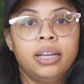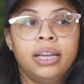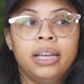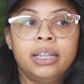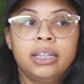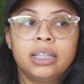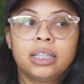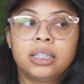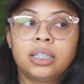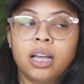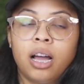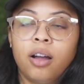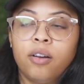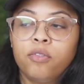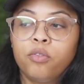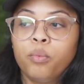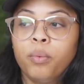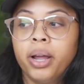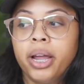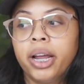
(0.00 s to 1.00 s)
in the
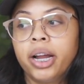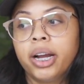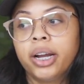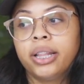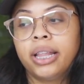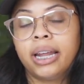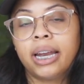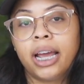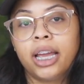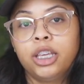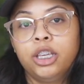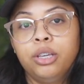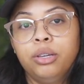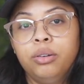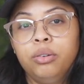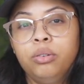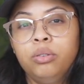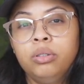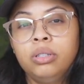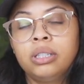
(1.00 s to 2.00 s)
software that I
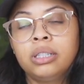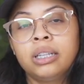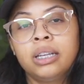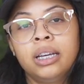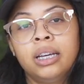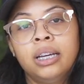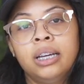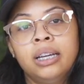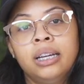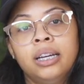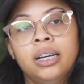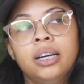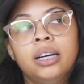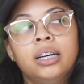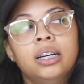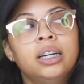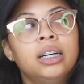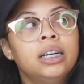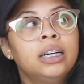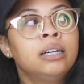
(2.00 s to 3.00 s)
use.
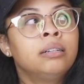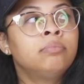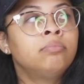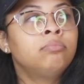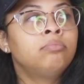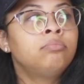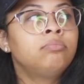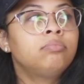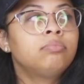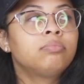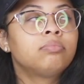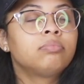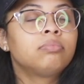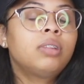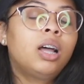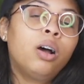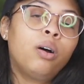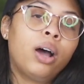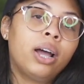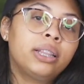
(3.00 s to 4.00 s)

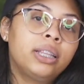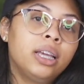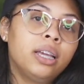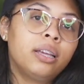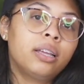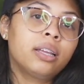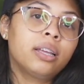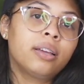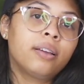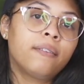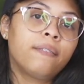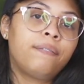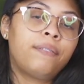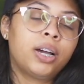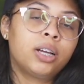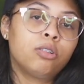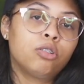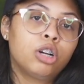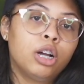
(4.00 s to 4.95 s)
No, I think Final